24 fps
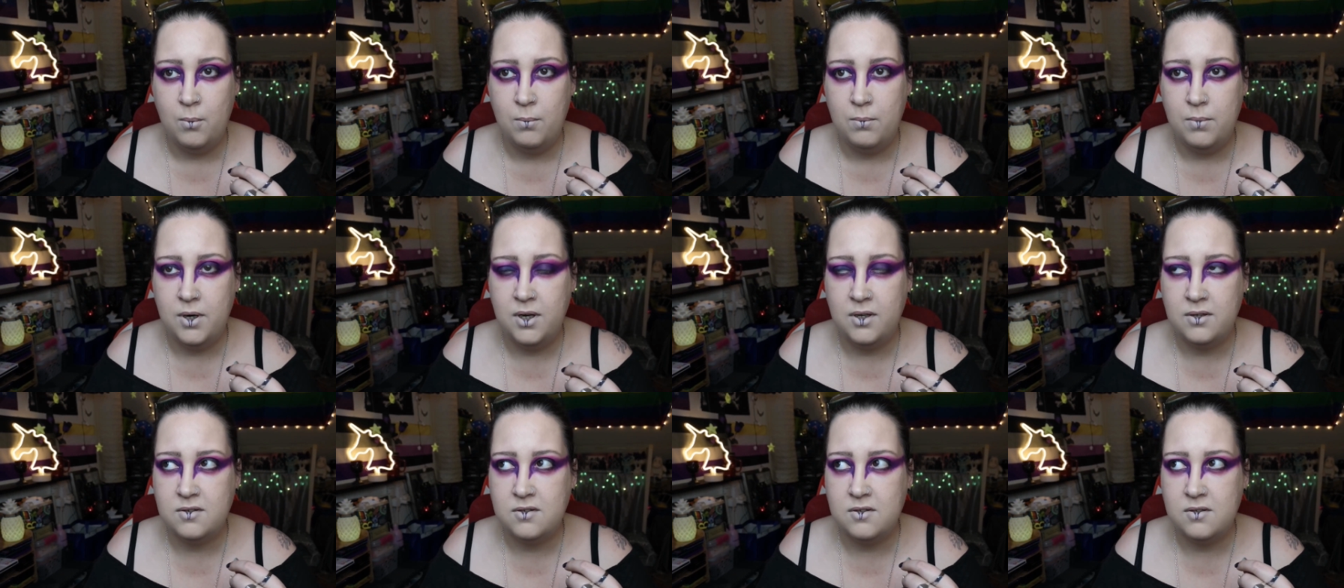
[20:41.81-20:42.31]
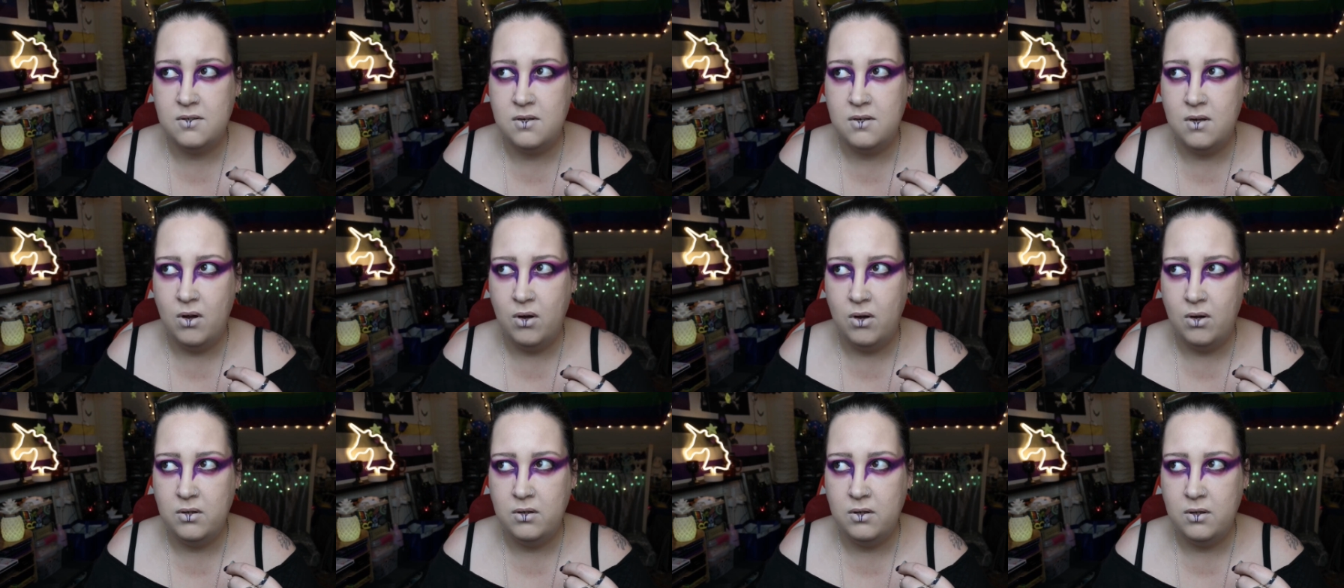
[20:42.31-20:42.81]
but it's
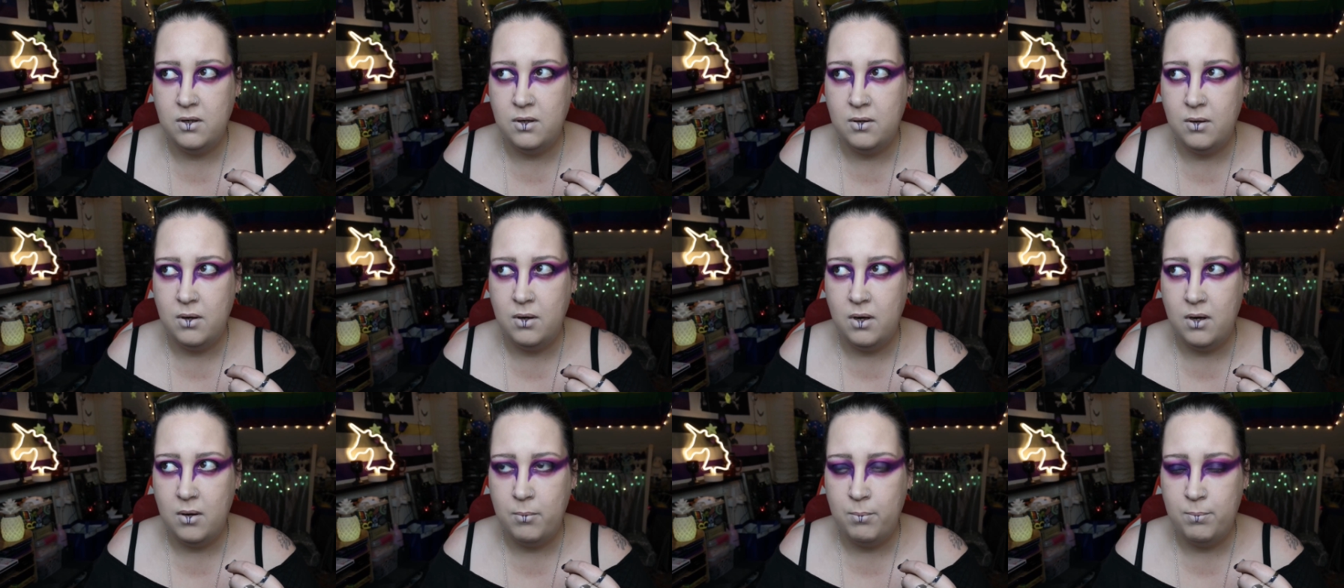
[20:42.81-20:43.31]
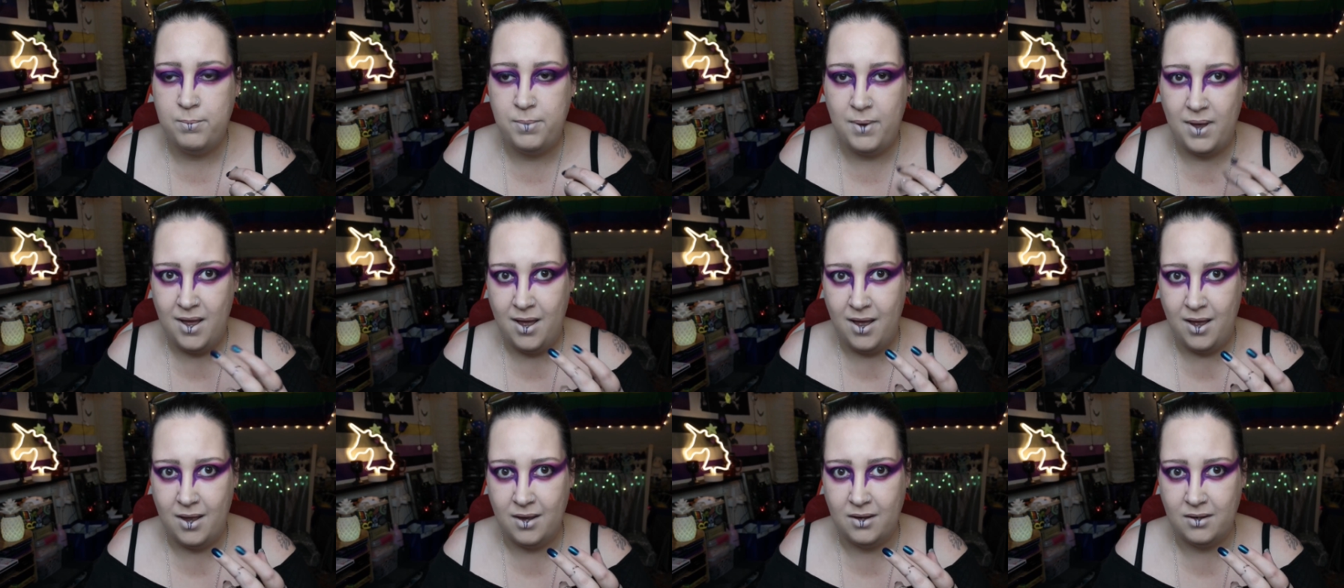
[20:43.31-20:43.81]
not
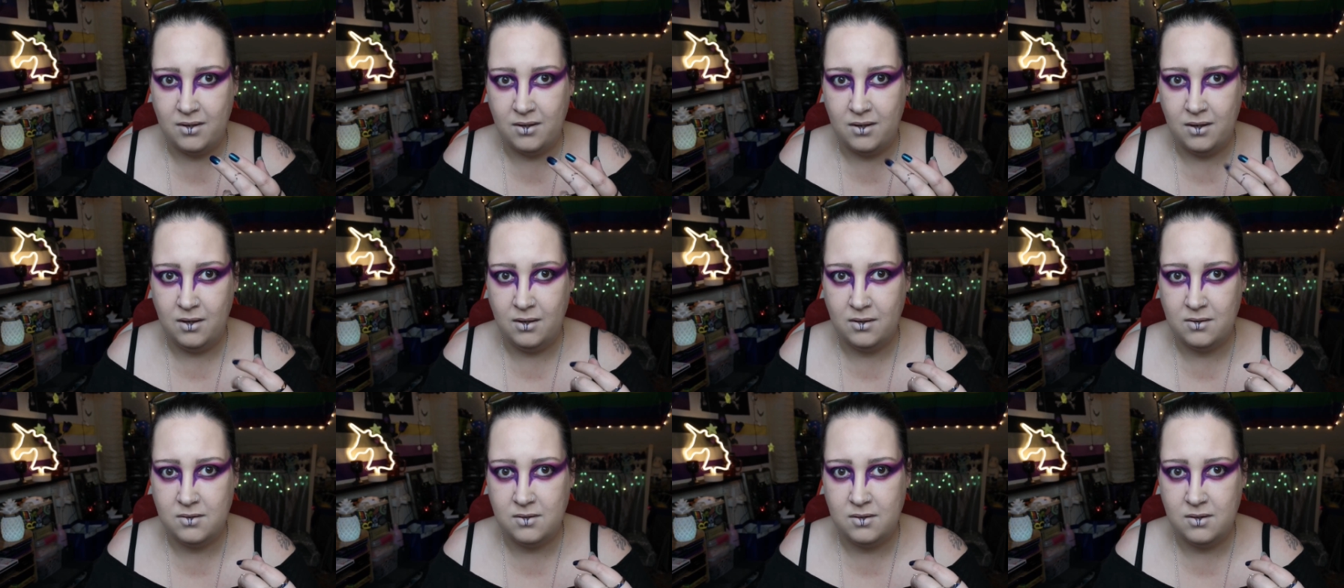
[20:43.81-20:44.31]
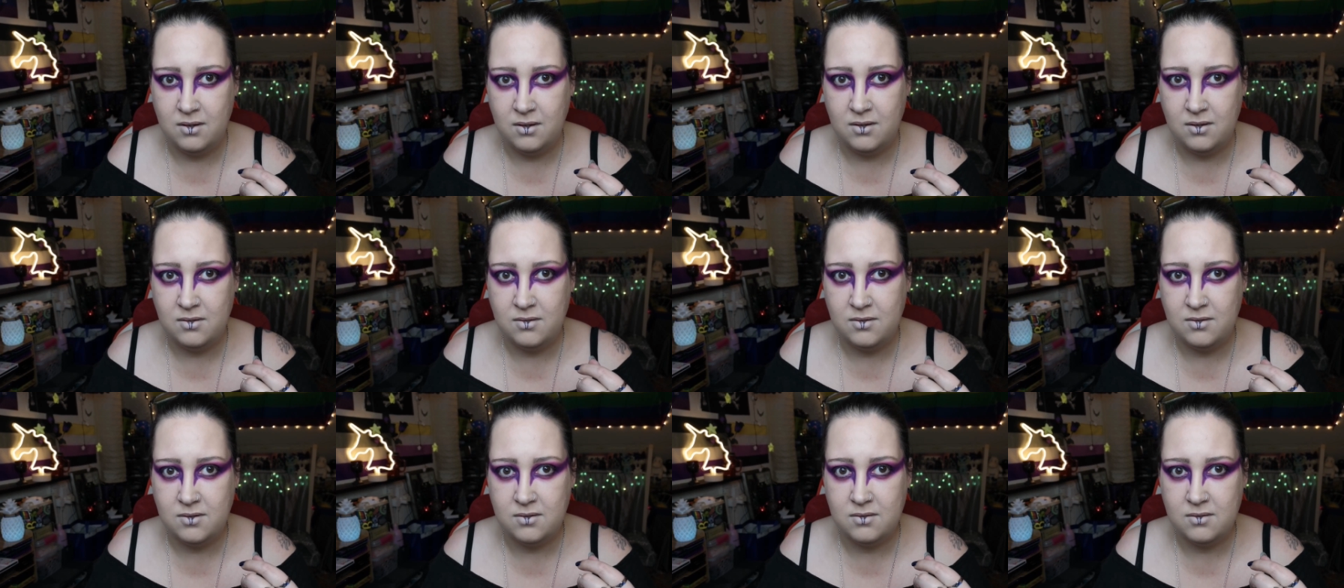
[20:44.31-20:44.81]
bad.
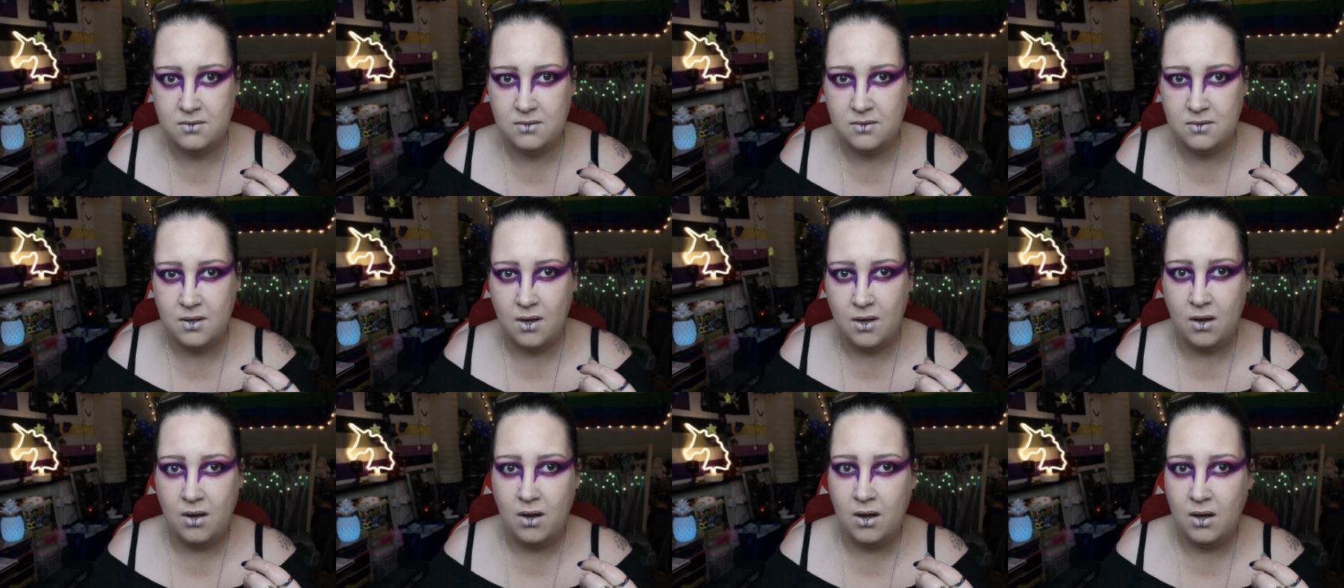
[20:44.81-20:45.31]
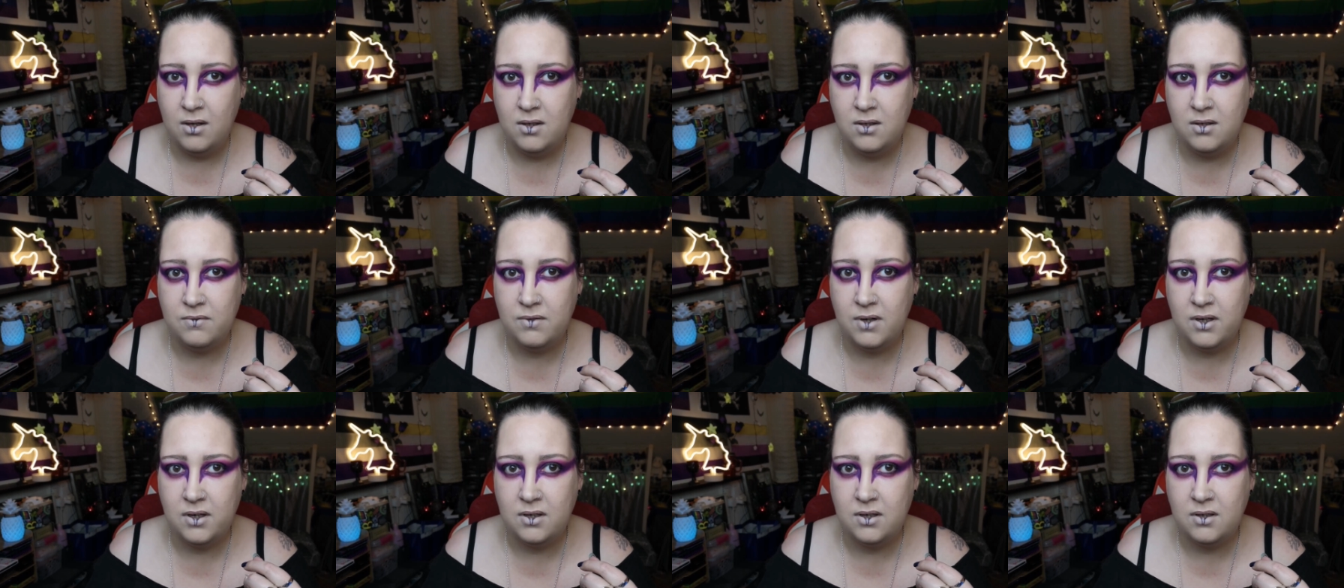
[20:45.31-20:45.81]
It's kind
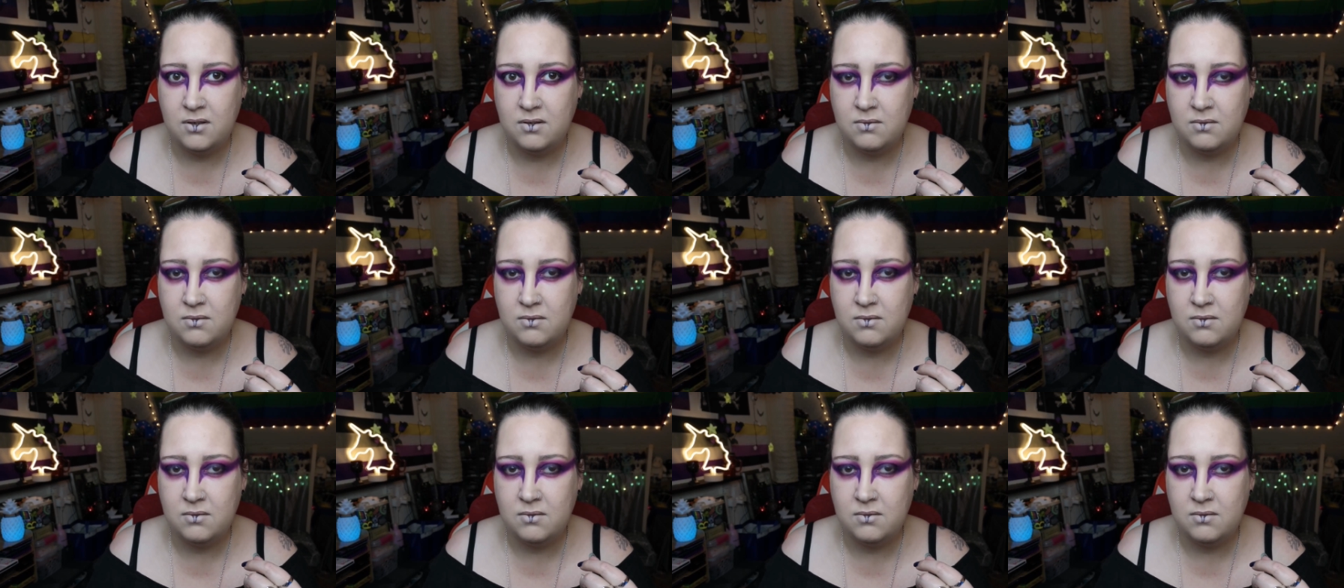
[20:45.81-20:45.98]
of like,